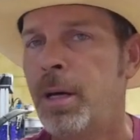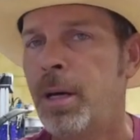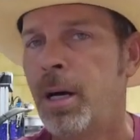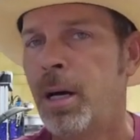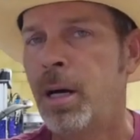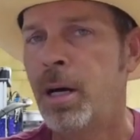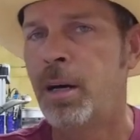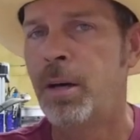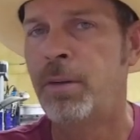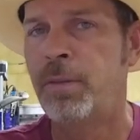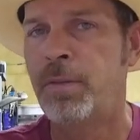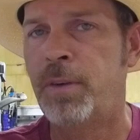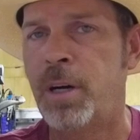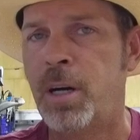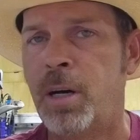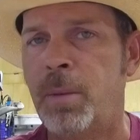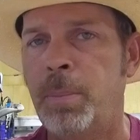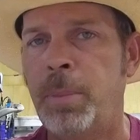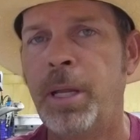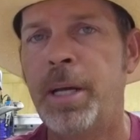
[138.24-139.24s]

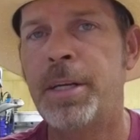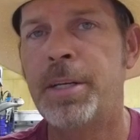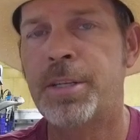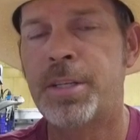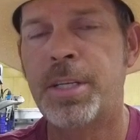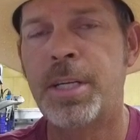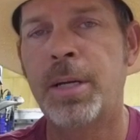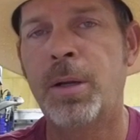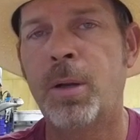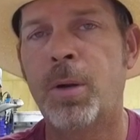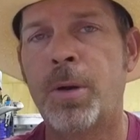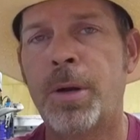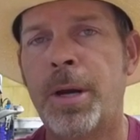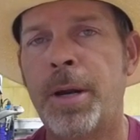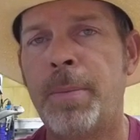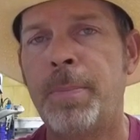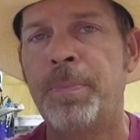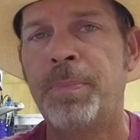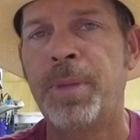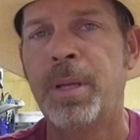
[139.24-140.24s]
of plate steel on
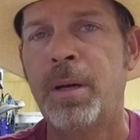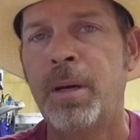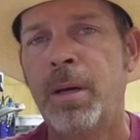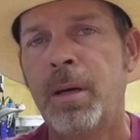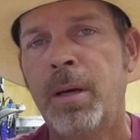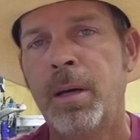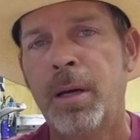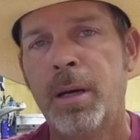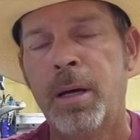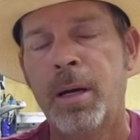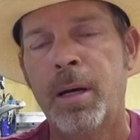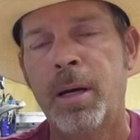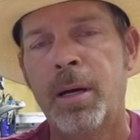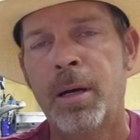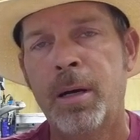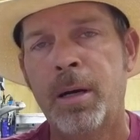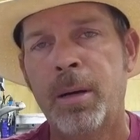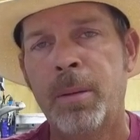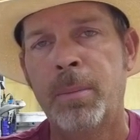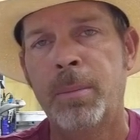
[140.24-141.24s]
it.
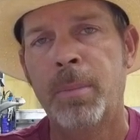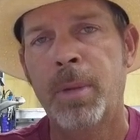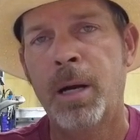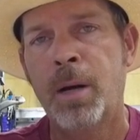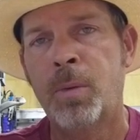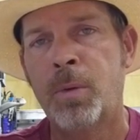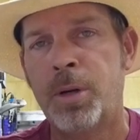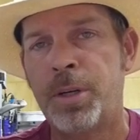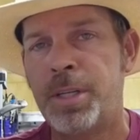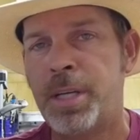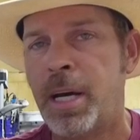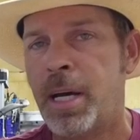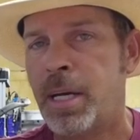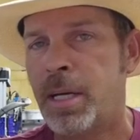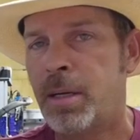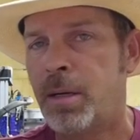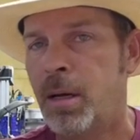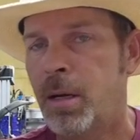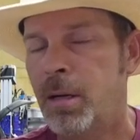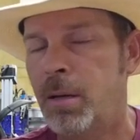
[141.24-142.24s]
I want to
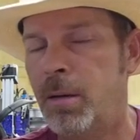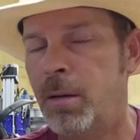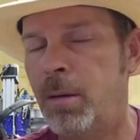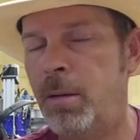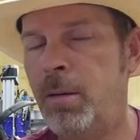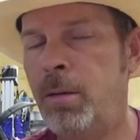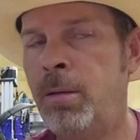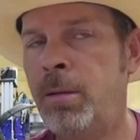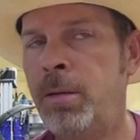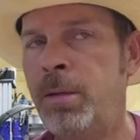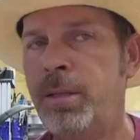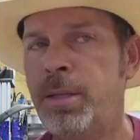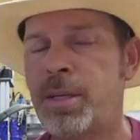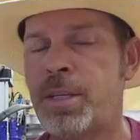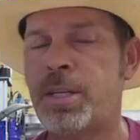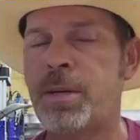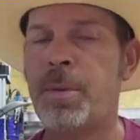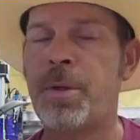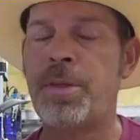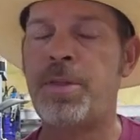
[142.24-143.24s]
take
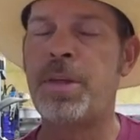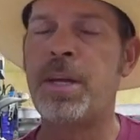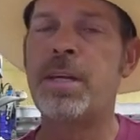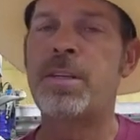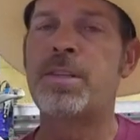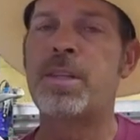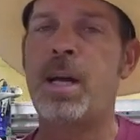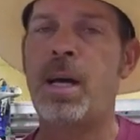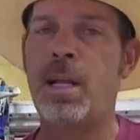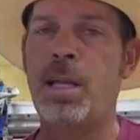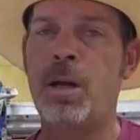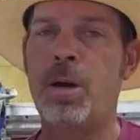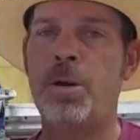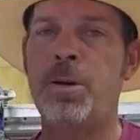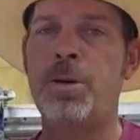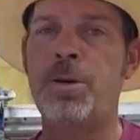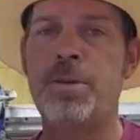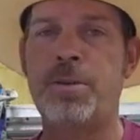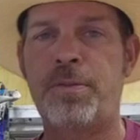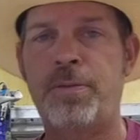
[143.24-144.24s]
some of the things that I
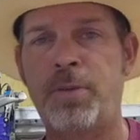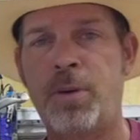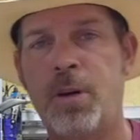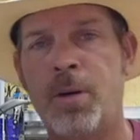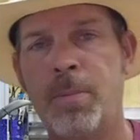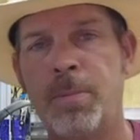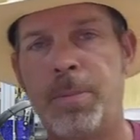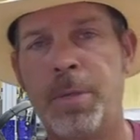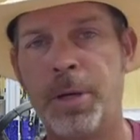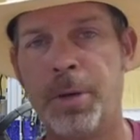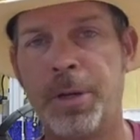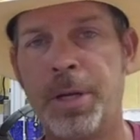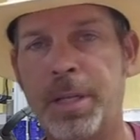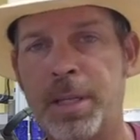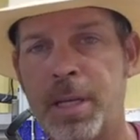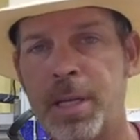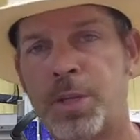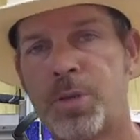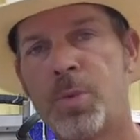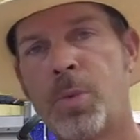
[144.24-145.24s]
learned from
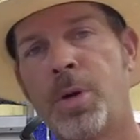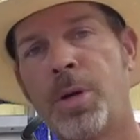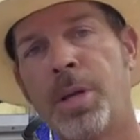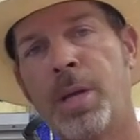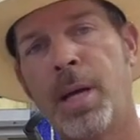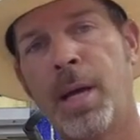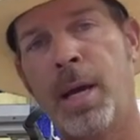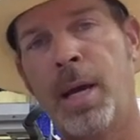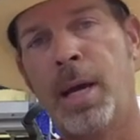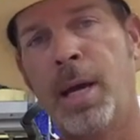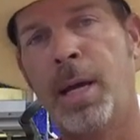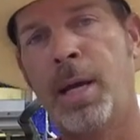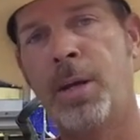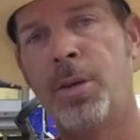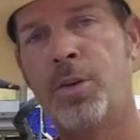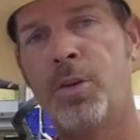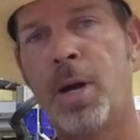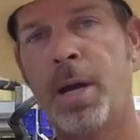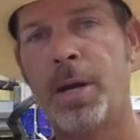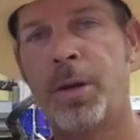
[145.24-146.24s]
building this one
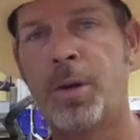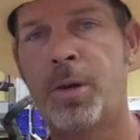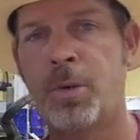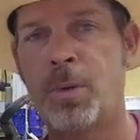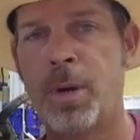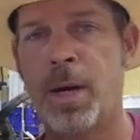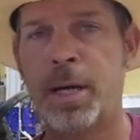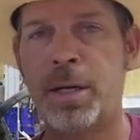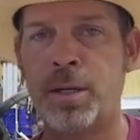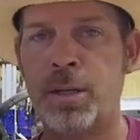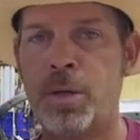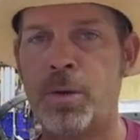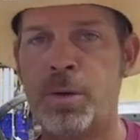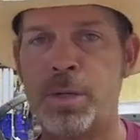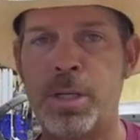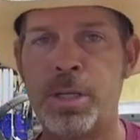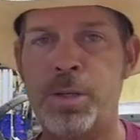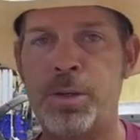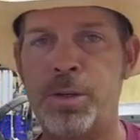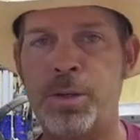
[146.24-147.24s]
and try to correct
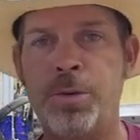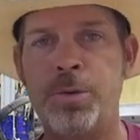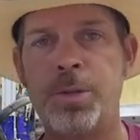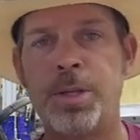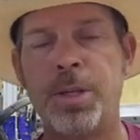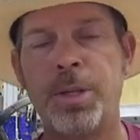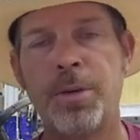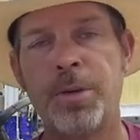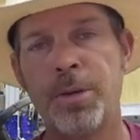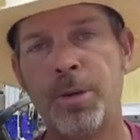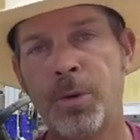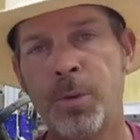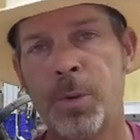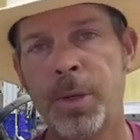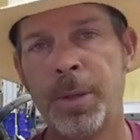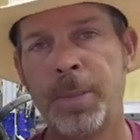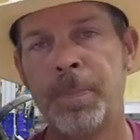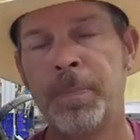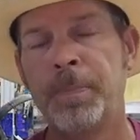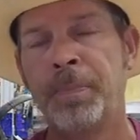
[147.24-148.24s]
those issues in the new
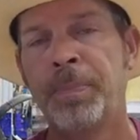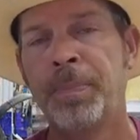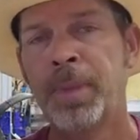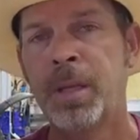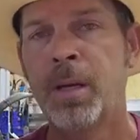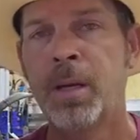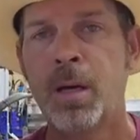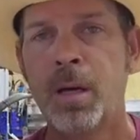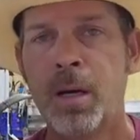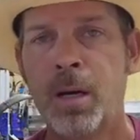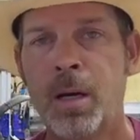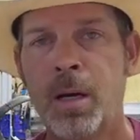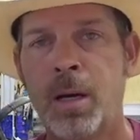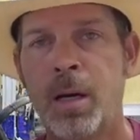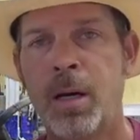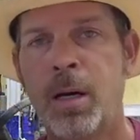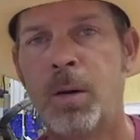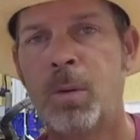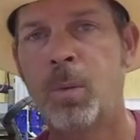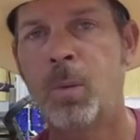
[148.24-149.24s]
one.
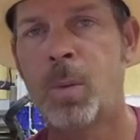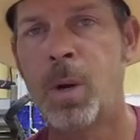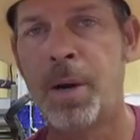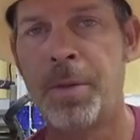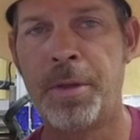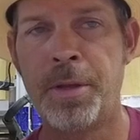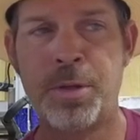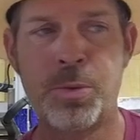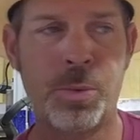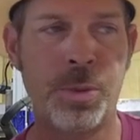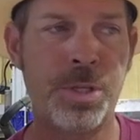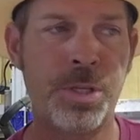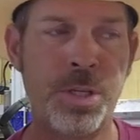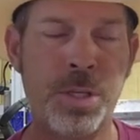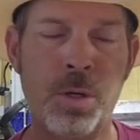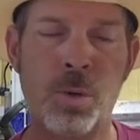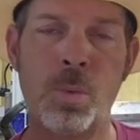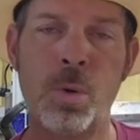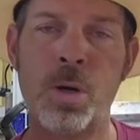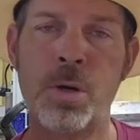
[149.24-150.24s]
While this one
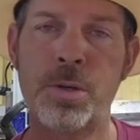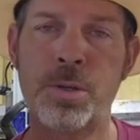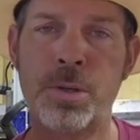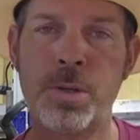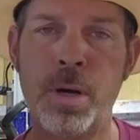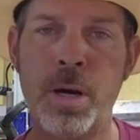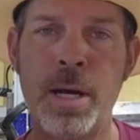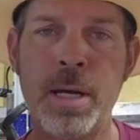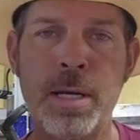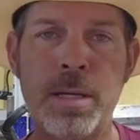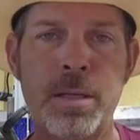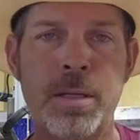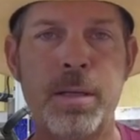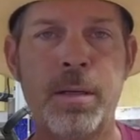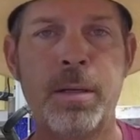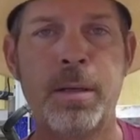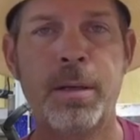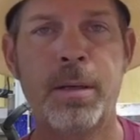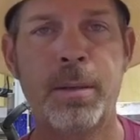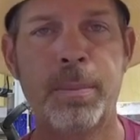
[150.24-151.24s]
still works great,
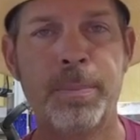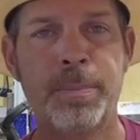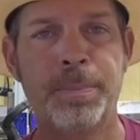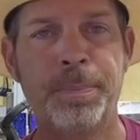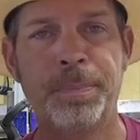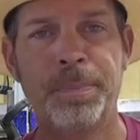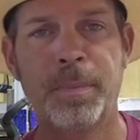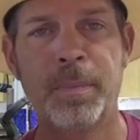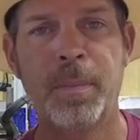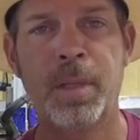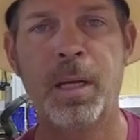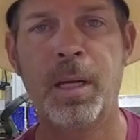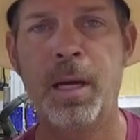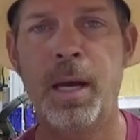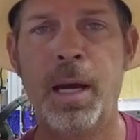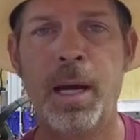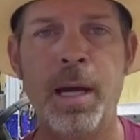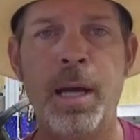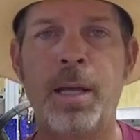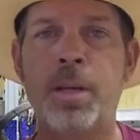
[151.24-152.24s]

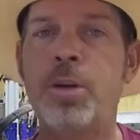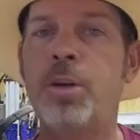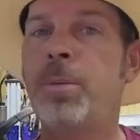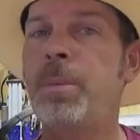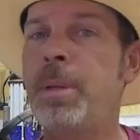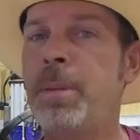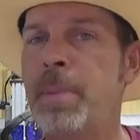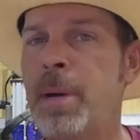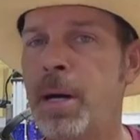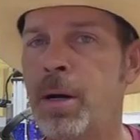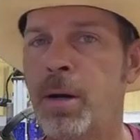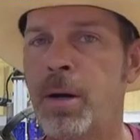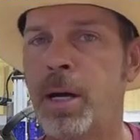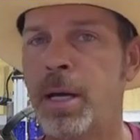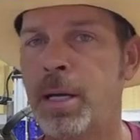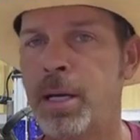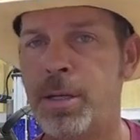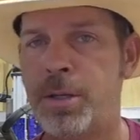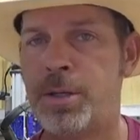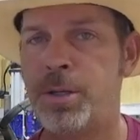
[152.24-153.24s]
it could be better,
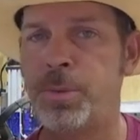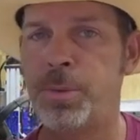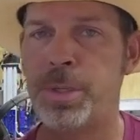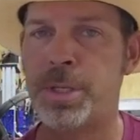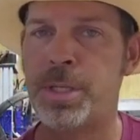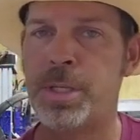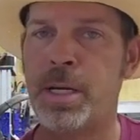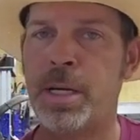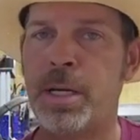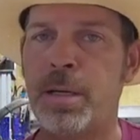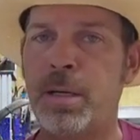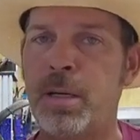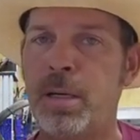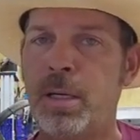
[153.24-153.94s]
I guess you would say.